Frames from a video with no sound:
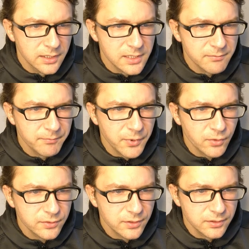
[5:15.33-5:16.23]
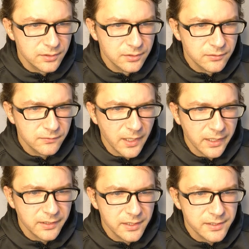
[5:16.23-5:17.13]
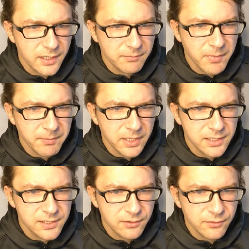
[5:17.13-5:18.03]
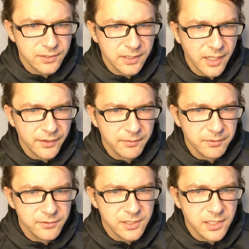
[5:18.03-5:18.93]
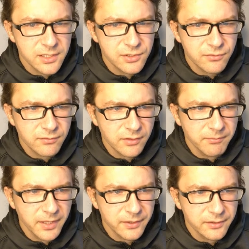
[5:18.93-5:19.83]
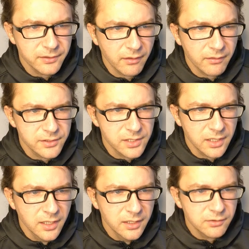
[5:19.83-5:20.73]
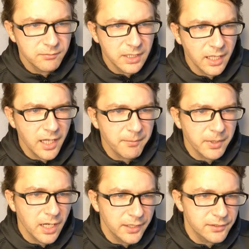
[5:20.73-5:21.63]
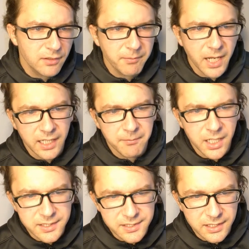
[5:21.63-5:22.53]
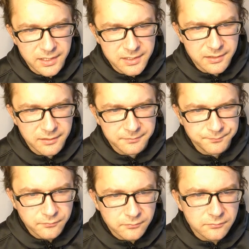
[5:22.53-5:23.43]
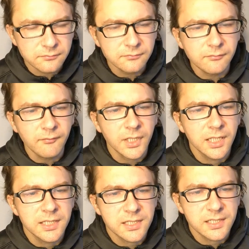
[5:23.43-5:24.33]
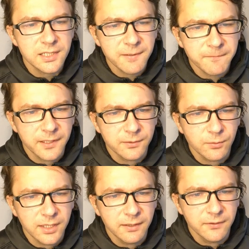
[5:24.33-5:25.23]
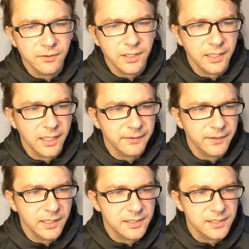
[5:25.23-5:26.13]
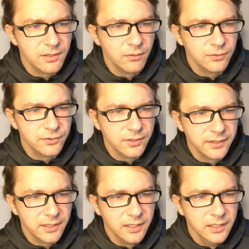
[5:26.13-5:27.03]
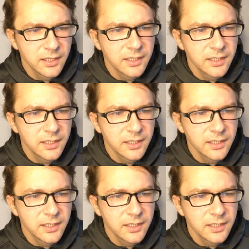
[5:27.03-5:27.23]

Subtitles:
It is important to recognize that mapping is not another procedural methodology to be applied to a Packer mindset. It is a different way of looking at things altogether.